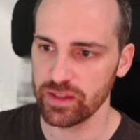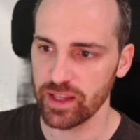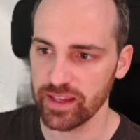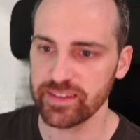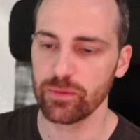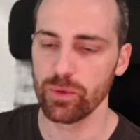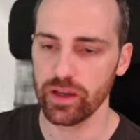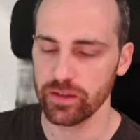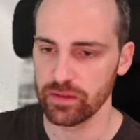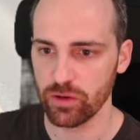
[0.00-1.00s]
the x and
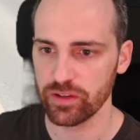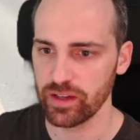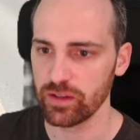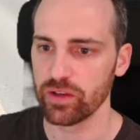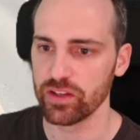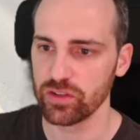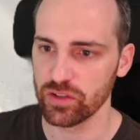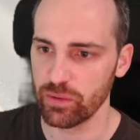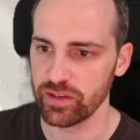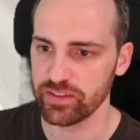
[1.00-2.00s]
y coordinate location
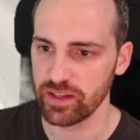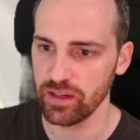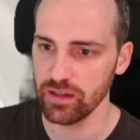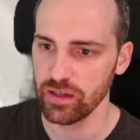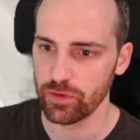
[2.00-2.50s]
in our screen